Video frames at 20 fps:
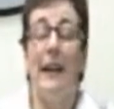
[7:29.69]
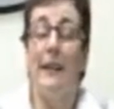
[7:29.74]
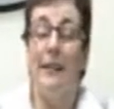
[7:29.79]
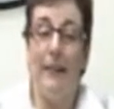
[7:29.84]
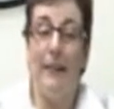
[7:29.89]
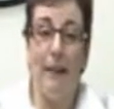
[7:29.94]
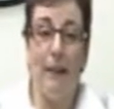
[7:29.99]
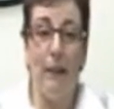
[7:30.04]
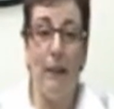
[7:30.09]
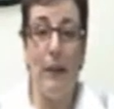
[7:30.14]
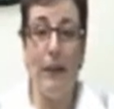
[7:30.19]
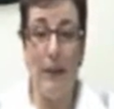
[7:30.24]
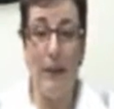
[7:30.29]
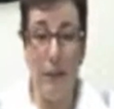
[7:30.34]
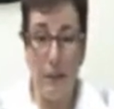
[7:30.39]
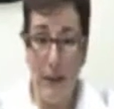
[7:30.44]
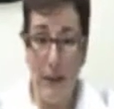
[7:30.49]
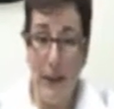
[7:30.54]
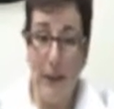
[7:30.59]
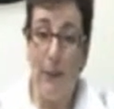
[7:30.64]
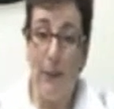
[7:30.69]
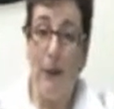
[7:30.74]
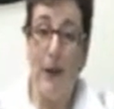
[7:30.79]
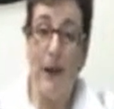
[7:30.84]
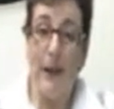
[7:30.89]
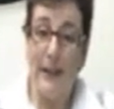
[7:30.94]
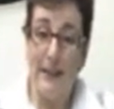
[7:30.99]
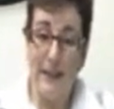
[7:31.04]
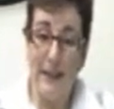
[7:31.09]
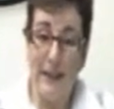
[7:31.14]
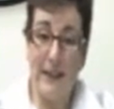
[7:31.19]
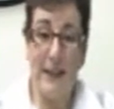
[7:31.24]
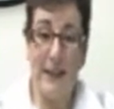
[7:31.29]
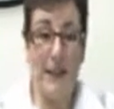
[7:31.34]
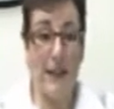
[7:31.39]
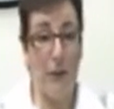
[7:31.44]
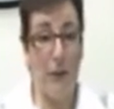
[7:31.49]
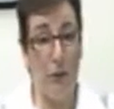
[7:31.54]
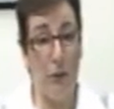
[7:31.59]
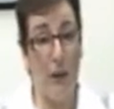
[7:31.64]
There are 3 ways that you
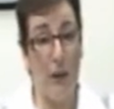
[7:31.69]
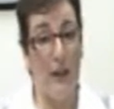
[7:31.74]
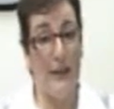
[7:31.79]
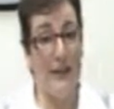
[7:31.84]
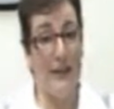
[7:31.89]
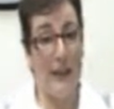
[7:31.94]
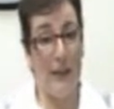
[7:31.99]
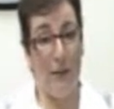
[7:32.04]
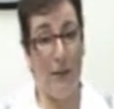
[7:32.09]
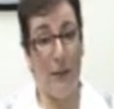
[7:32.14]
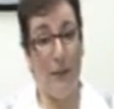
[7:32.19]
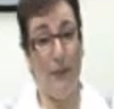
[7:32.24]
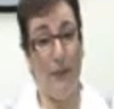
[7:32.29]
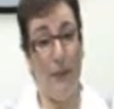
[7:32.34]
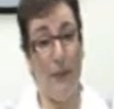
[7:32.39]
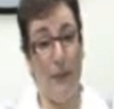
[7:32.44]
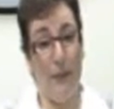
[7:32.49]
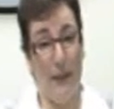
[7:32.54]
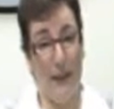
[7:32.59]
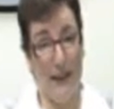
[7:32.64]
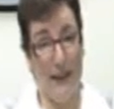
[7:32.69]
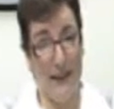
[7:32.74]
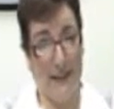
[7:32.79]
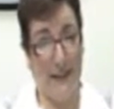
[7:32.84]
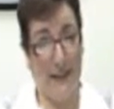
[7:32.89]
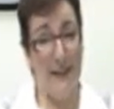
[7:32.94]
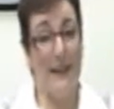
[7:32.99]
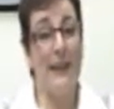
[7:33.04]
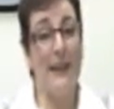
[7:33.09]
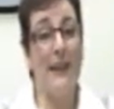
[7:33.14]
can write down referees